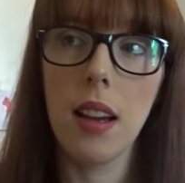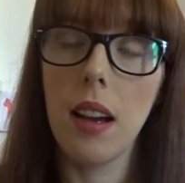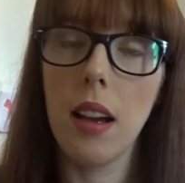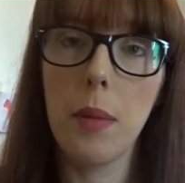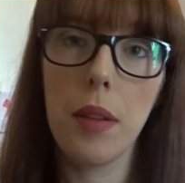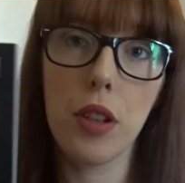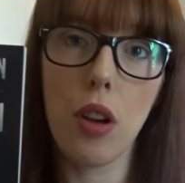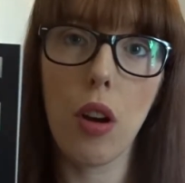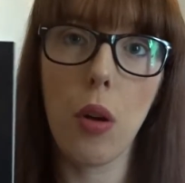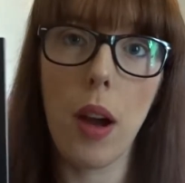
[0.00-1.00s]
If you're
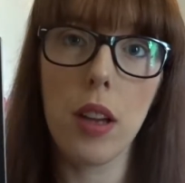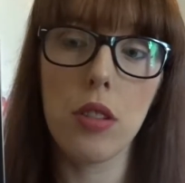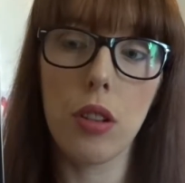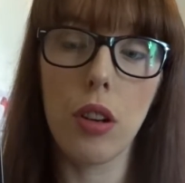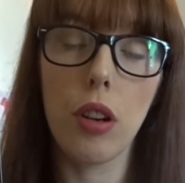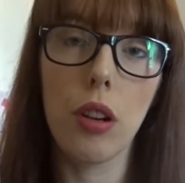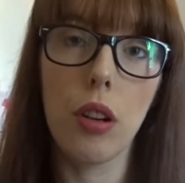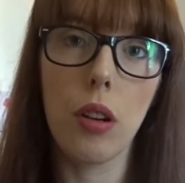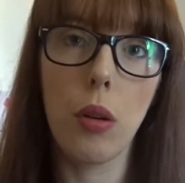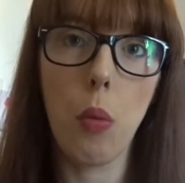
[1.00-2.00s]
not quite
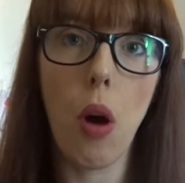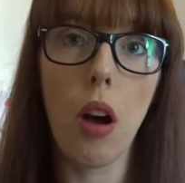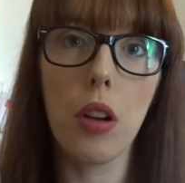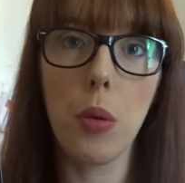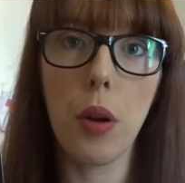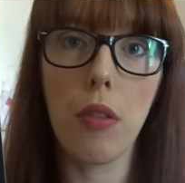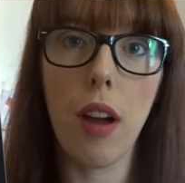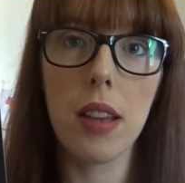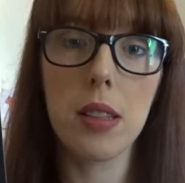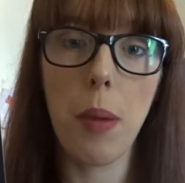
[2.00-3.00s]
sure what you want to
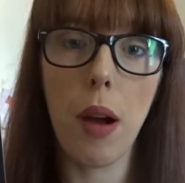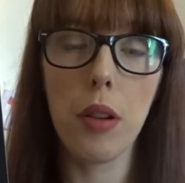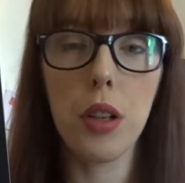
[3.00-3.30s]
write about,